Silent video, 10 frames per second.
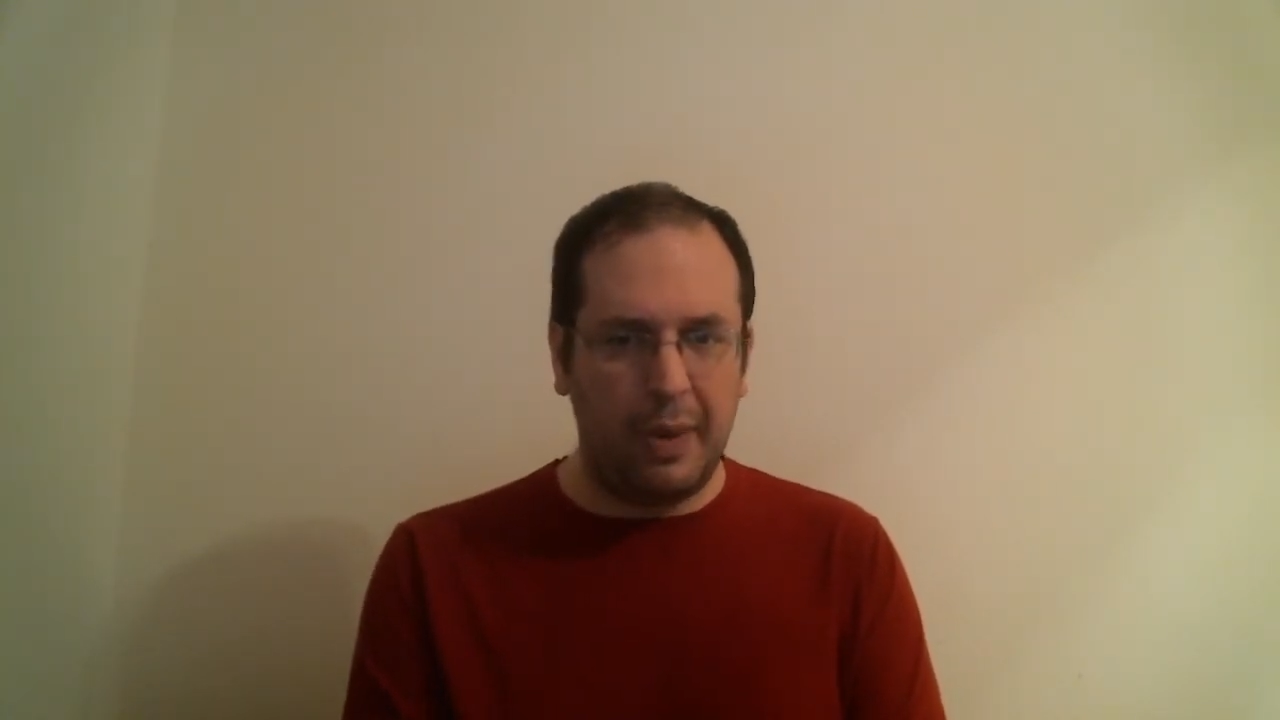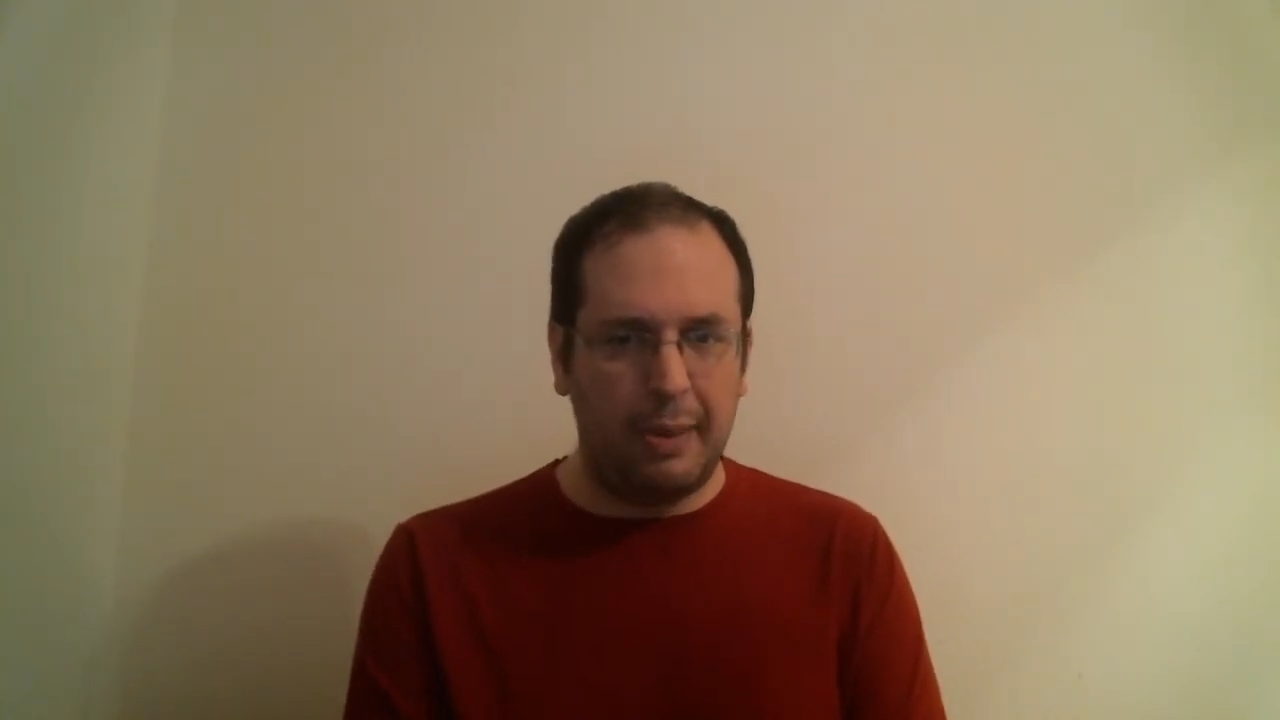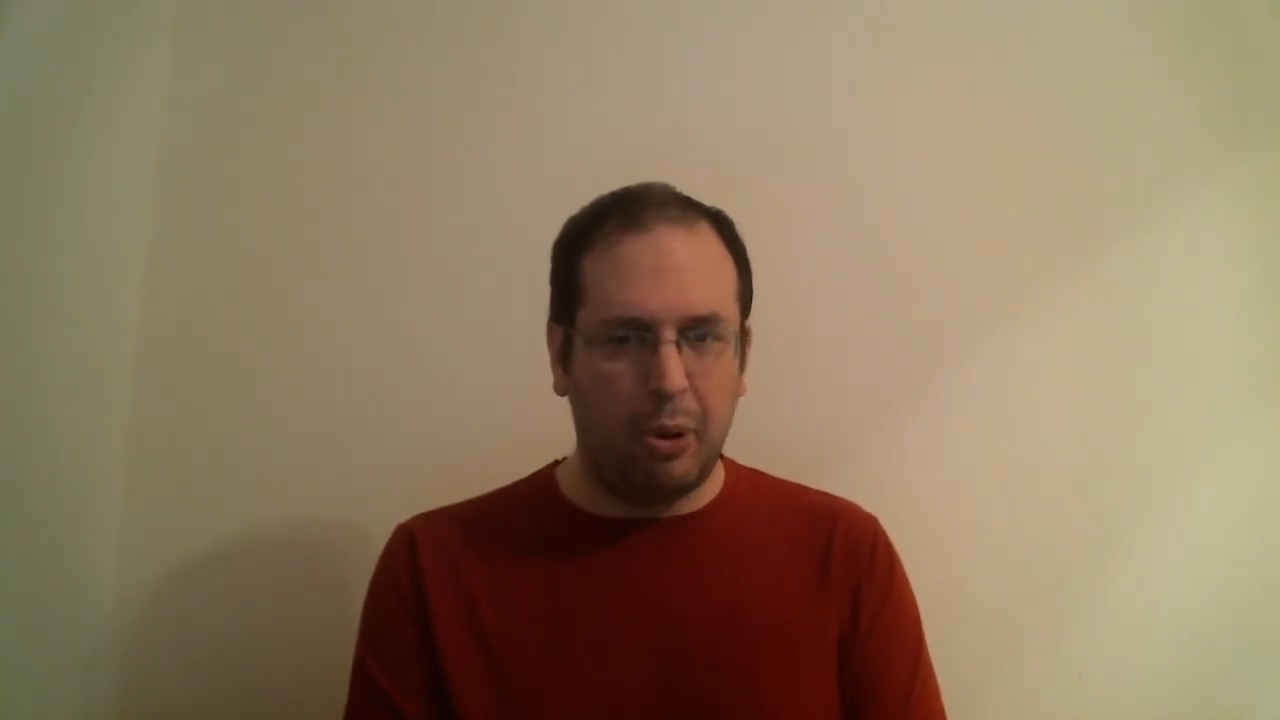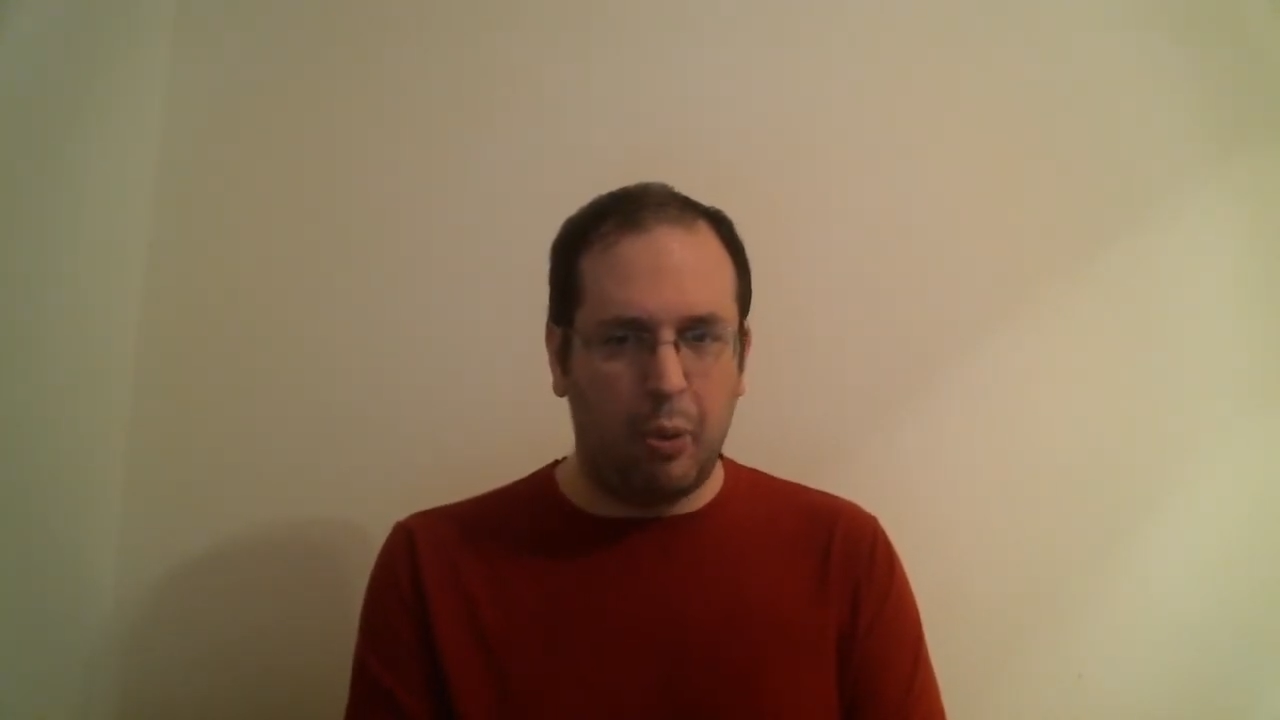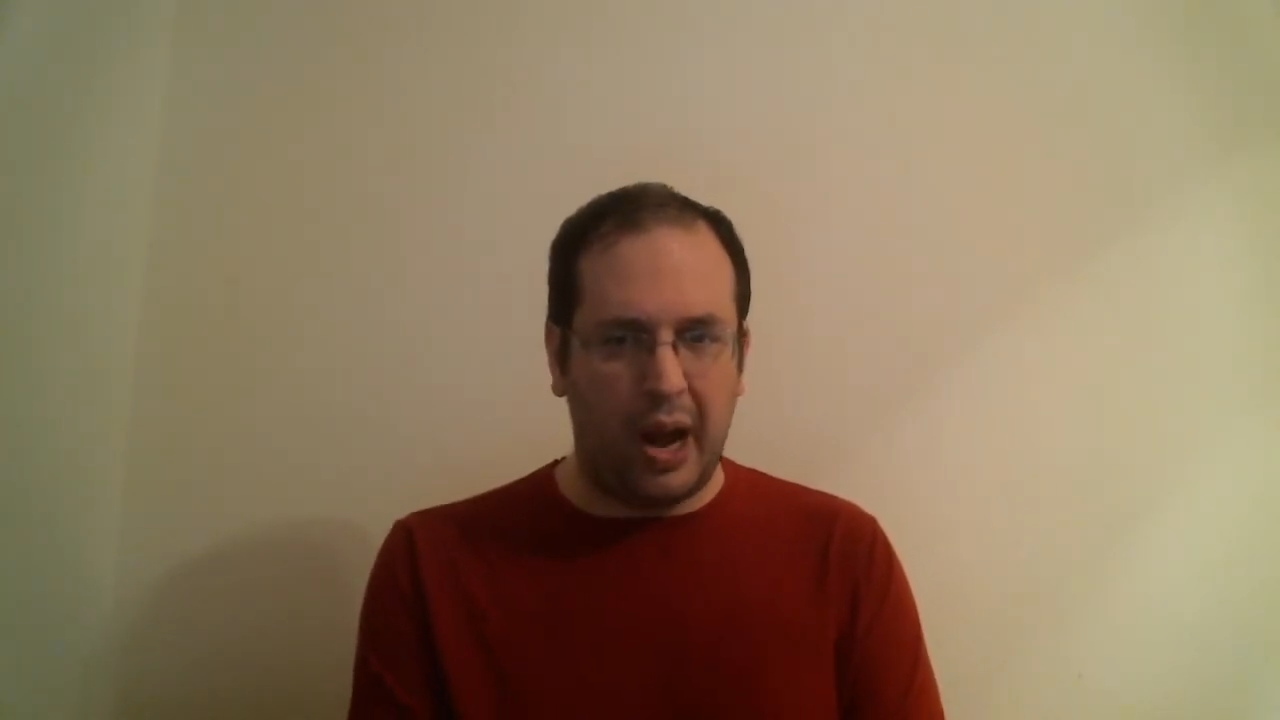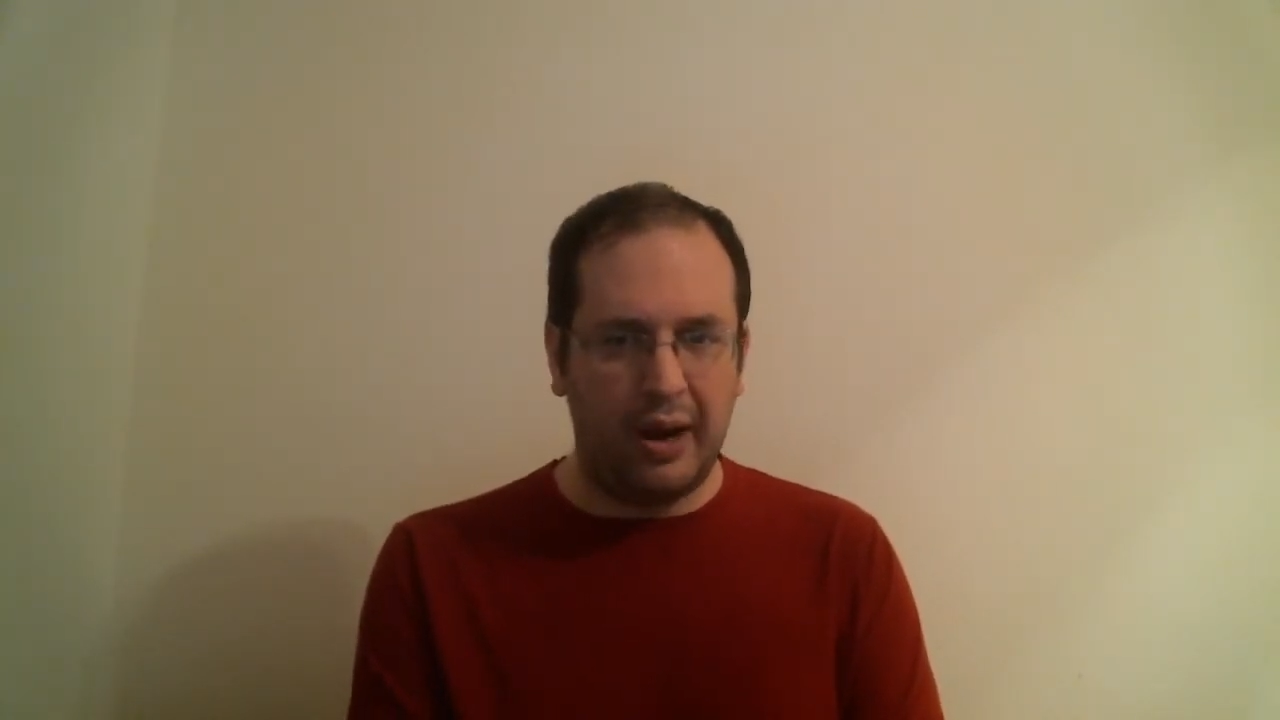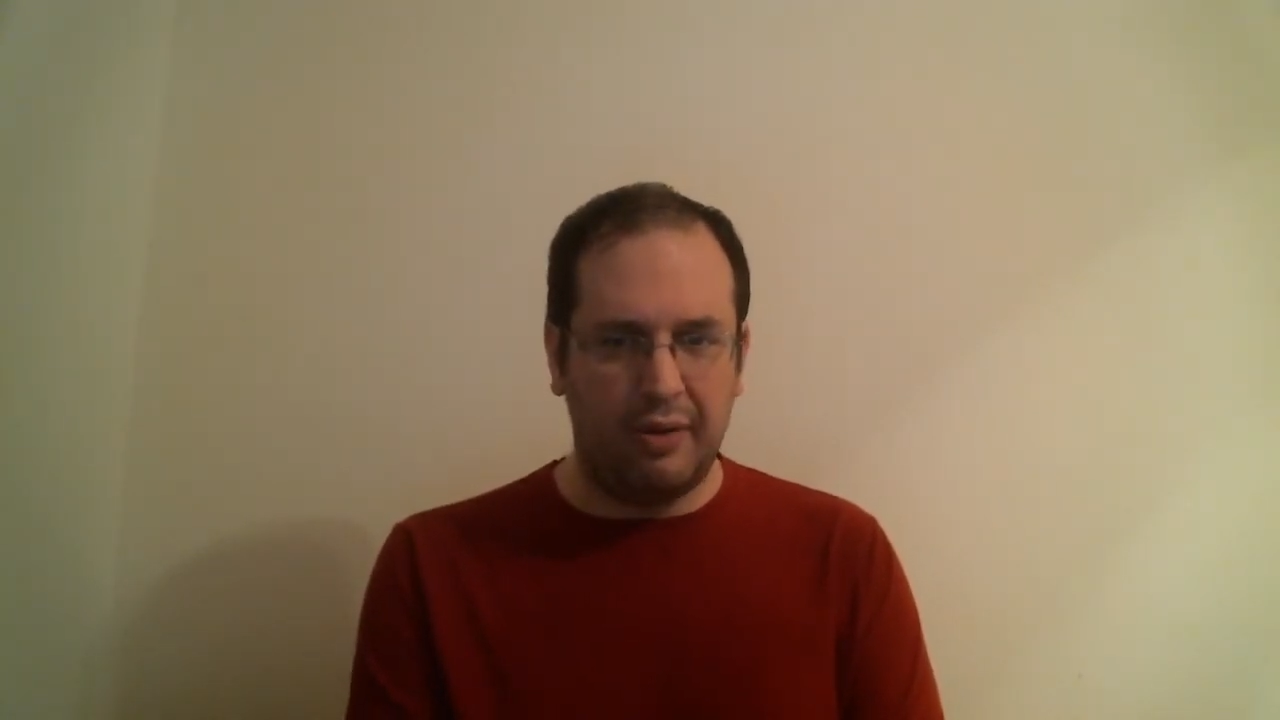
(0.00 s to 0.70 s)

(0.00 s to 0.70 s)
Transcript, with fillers: Mabel want to